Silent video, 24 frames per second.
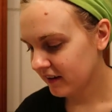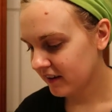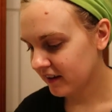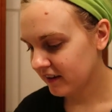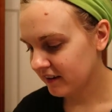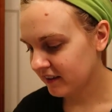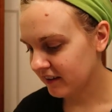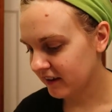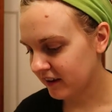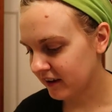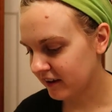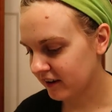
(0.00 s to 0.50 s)

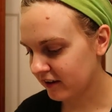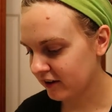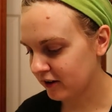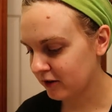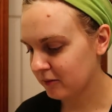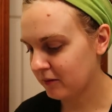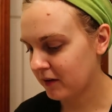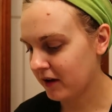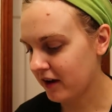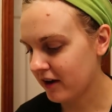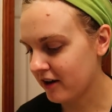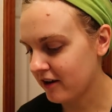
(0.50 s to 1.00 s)
And then
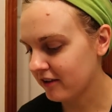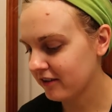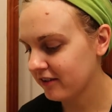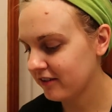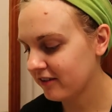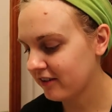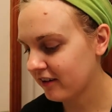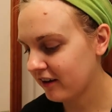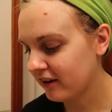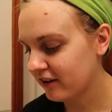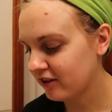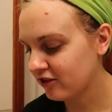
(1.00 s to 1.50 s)
I got
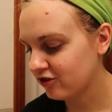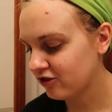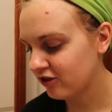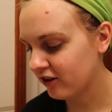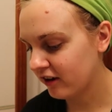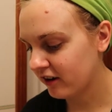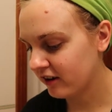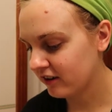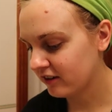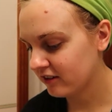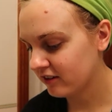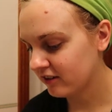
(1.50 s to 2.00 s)

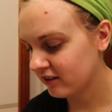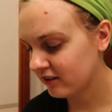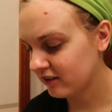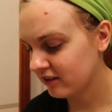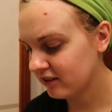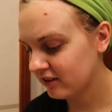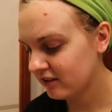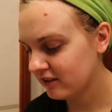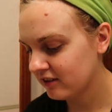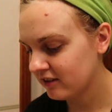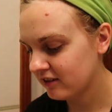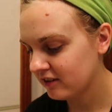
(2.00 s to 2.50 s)
sidetracked.
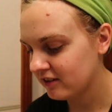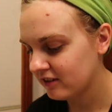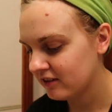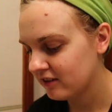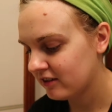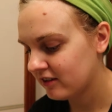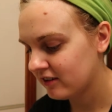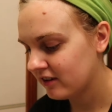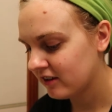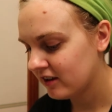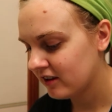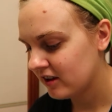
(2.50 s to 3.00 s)

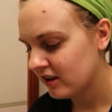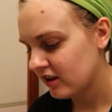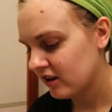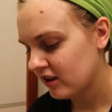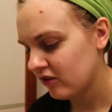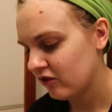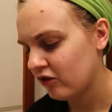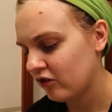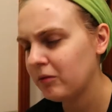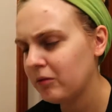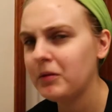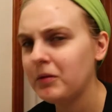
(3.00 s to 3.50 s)

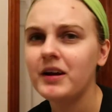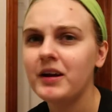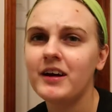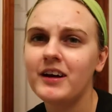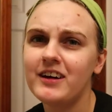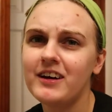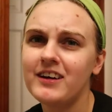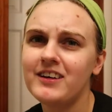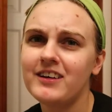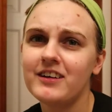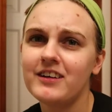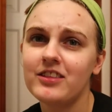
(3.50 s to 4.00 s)
I mean, I
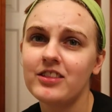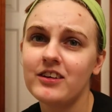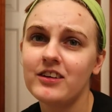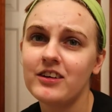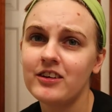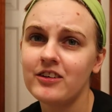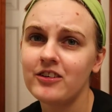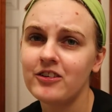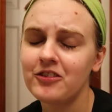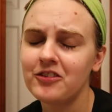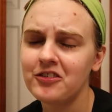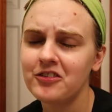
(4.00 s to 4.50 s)
had nothing
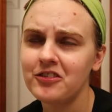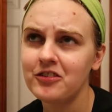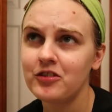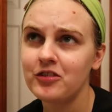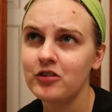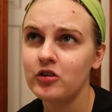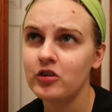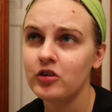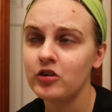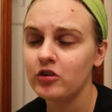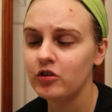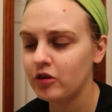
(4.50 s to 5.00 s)
else
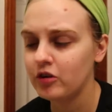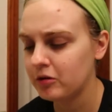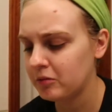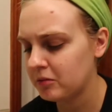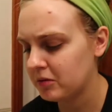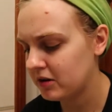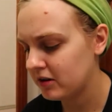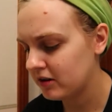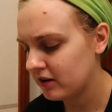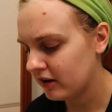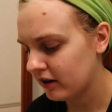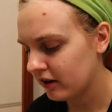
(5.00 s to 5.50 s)
to do. I
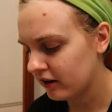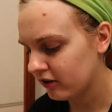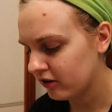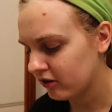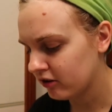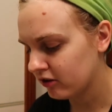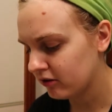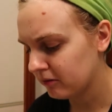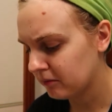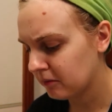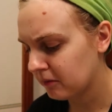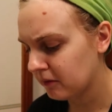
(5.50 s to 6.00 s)
mean, yeah, I
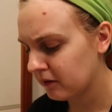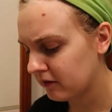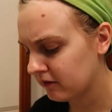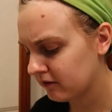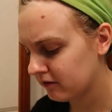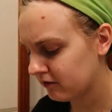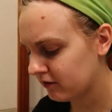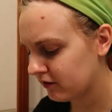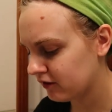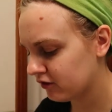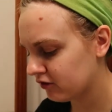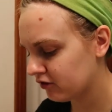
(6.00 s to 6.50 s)
could have been
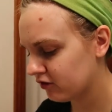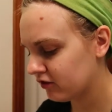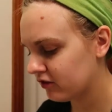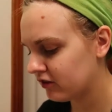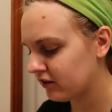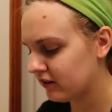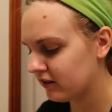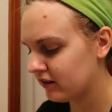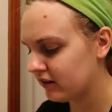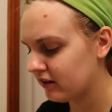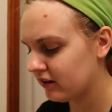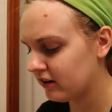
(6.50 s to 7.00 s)
finished
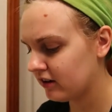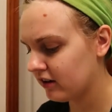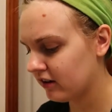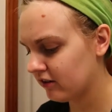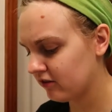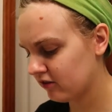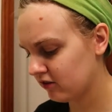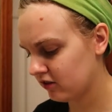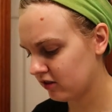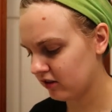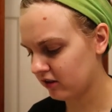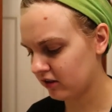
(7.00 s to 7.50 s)
cleaning and
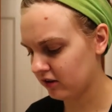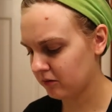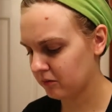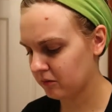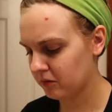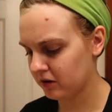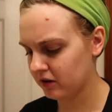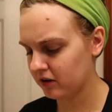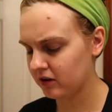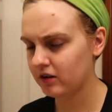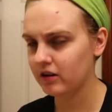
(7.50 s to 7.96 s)
everything, but